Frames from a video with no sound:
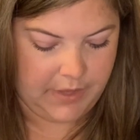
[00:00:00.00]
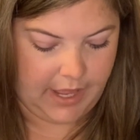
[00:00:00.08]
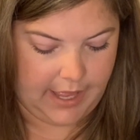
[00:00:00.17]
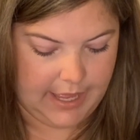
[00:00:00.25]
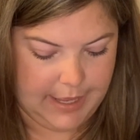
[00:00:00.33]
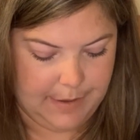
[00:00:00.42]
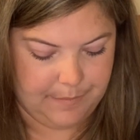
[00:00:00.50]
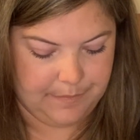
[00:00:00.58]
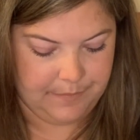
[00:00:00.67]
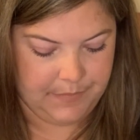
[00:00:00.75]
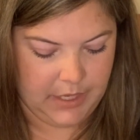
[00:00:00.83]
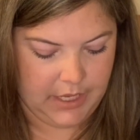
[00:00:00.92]

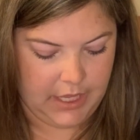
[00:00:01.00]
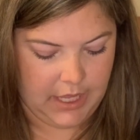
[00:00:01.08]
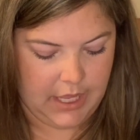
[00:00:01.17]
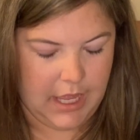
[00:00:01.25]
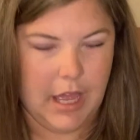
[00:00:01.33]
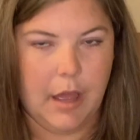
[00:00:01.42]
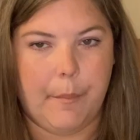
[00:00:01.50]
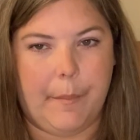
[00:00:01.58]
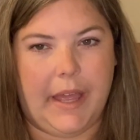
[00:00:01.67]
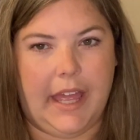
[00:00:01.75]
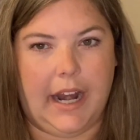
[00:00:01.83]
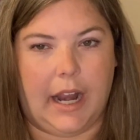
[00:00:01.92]

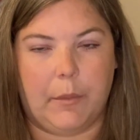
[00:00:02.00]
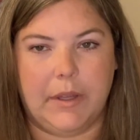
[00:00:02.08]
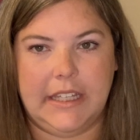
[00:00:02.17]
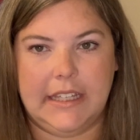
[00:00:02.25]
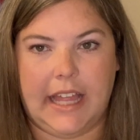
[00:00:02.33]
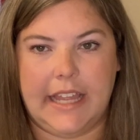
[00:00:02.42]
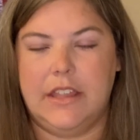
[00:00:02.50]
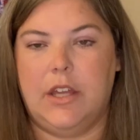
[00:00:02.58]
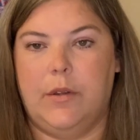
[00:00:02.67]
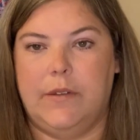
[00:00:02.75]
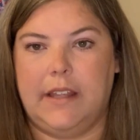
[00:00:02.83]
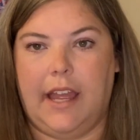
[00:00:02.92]
But I really like
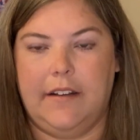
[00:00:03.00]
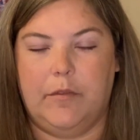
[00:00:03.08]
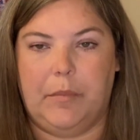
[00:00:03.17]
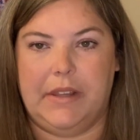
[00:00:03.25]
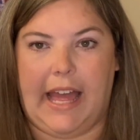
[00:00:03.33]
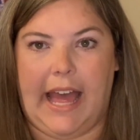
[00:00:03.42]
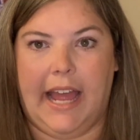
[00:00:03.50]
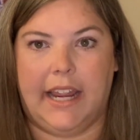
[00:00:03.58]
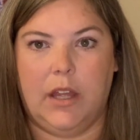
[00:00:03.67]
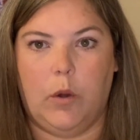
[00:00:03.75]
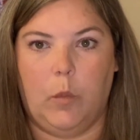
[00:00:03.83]
those kind of black